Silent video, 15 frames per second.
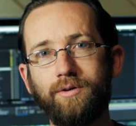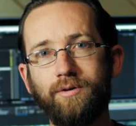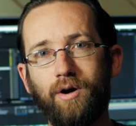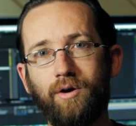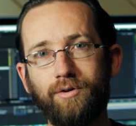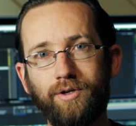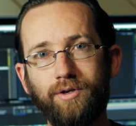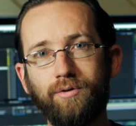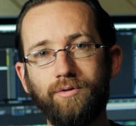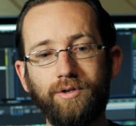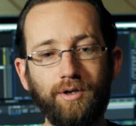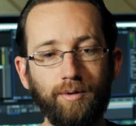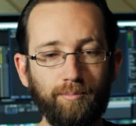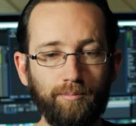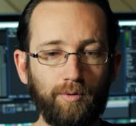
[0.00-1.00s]
on you,
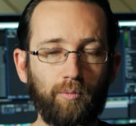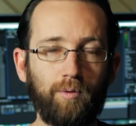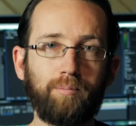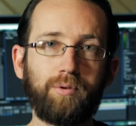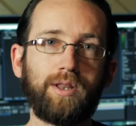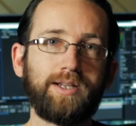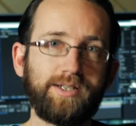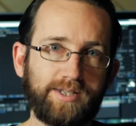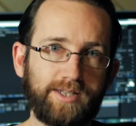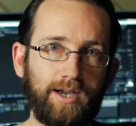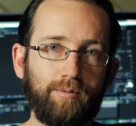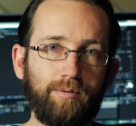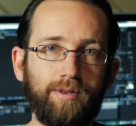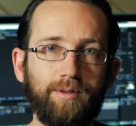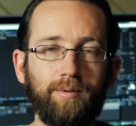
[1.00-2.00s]
you can replace
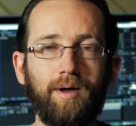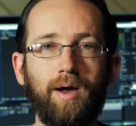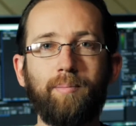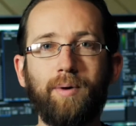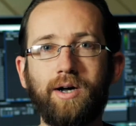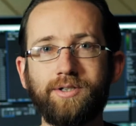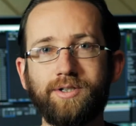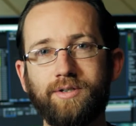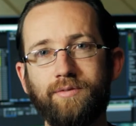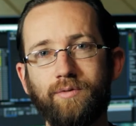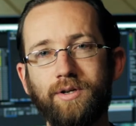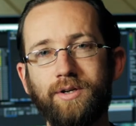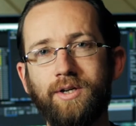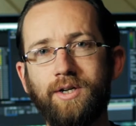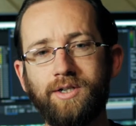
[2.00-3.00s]
that with a positive
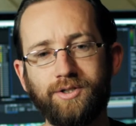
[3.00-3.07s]
one.